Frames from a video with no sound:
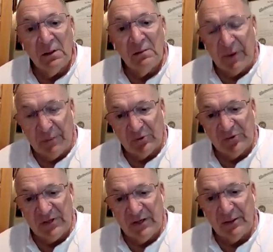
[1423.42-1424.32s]
by
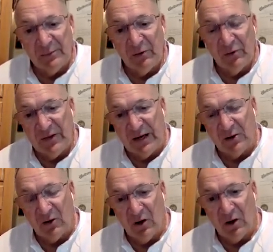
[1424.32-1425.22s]
presenting me with that
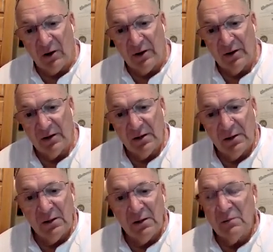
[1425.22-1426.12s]
card,
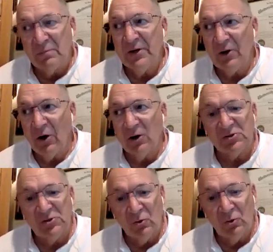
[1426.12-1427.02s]
but he
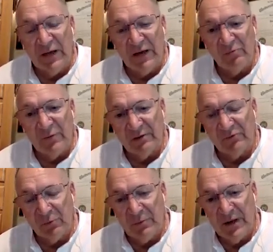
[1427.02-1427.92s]
also gave me
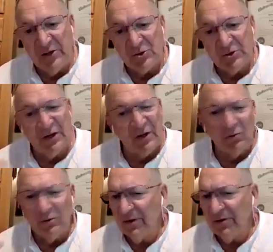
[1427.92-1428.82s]
information that
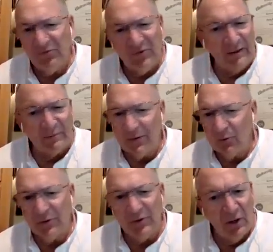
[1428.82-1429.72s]
only the family
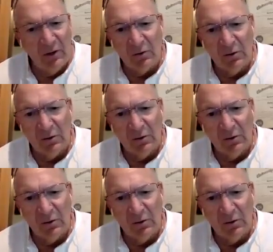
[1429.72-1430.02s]
would know.